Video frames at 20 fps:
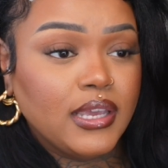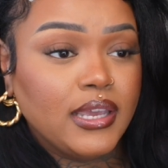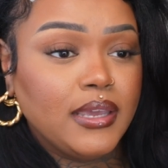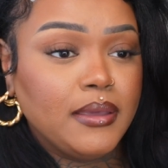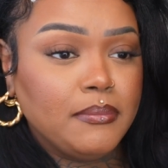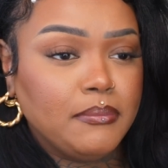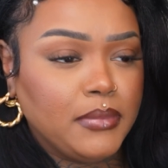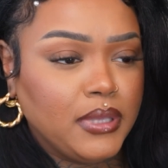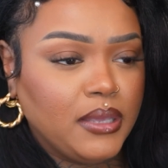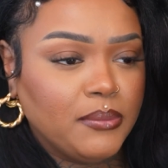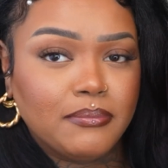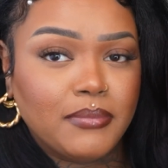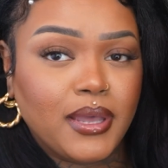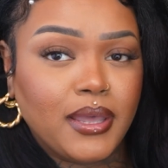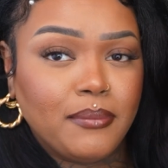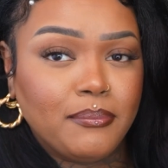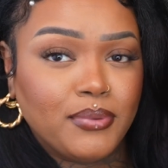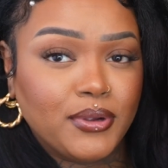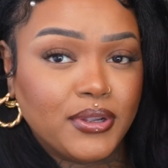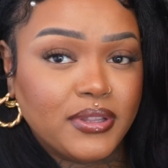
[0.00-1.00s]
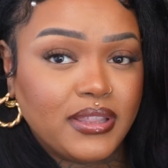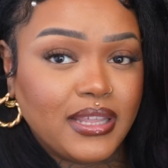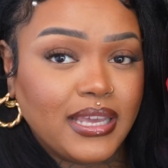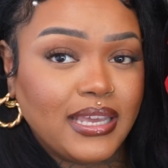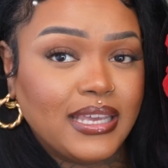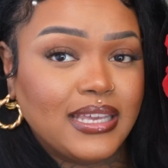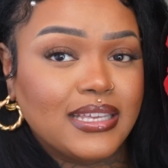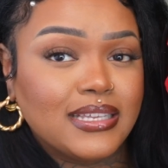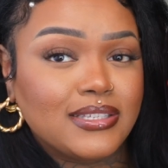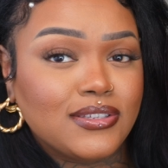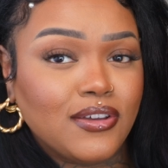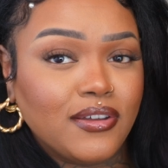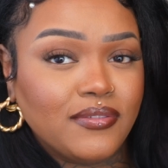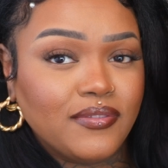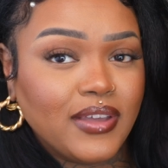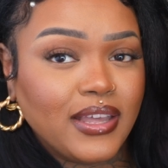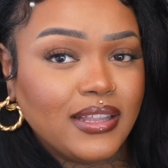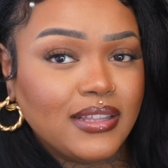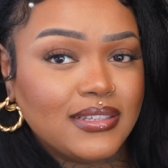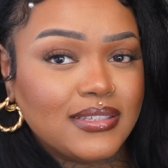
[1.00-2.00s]
And my birthday is on
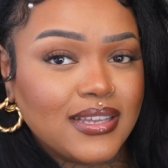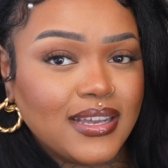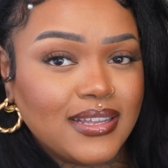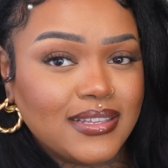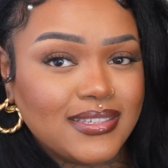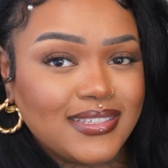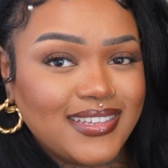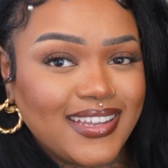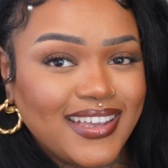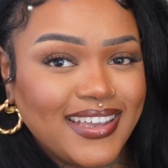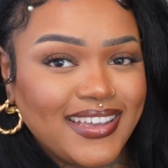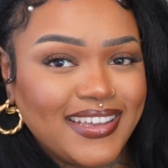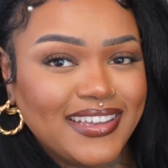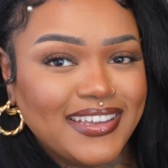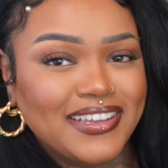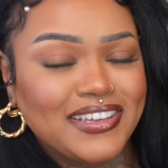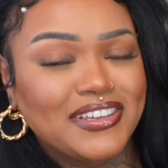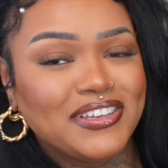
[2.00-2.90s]
Valentine's Day,